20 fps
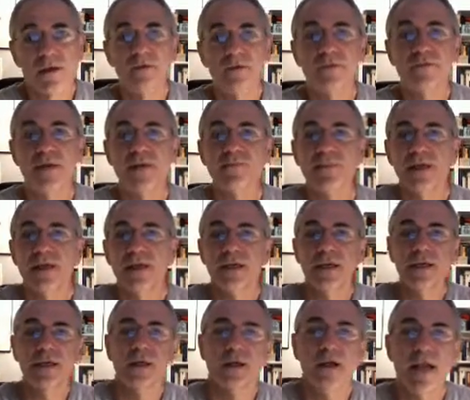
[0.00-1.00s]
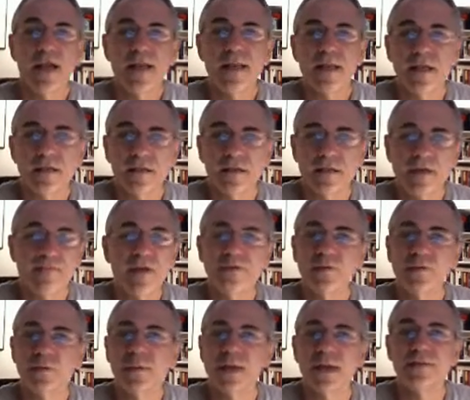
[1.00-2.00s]
Same thing here. And a lot of
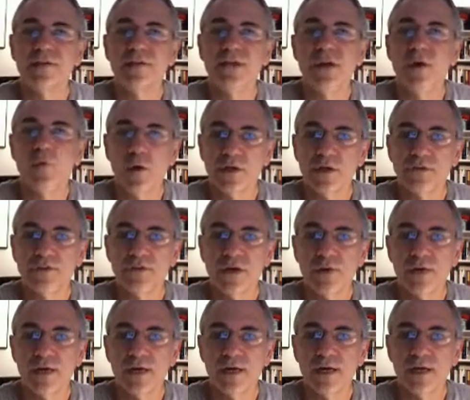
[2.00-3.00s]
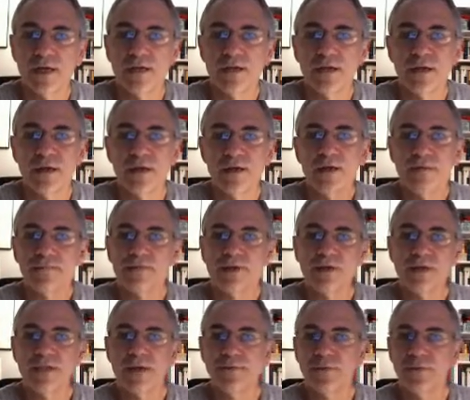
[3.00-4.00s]
times we may not even know what's going on. For
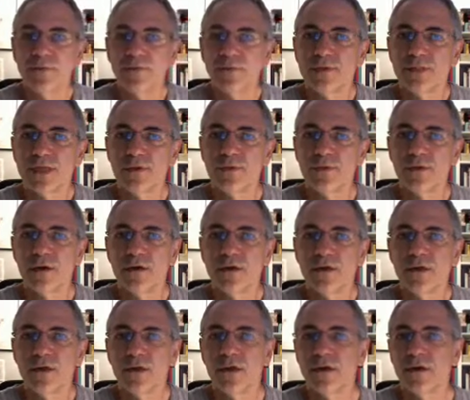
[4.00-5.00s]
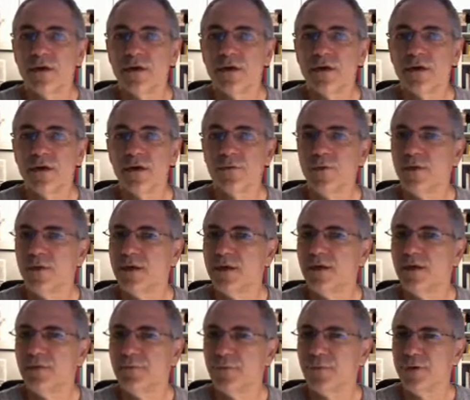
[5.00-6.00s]
example, when we say, well,
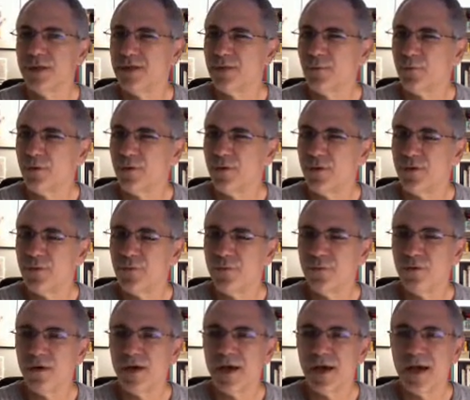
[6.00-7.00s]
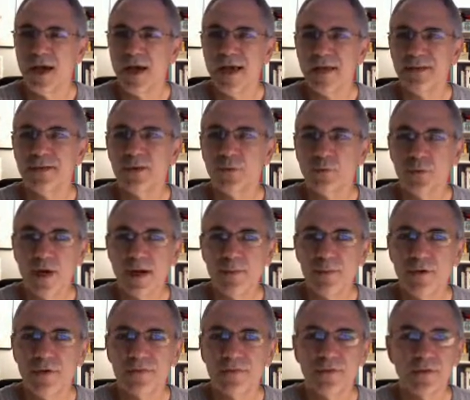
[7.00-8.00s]
if we need to aid the
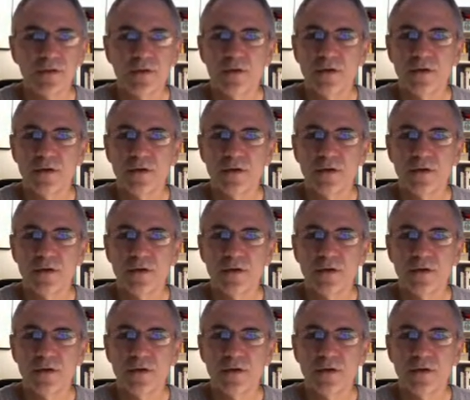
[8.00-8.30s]
rebels,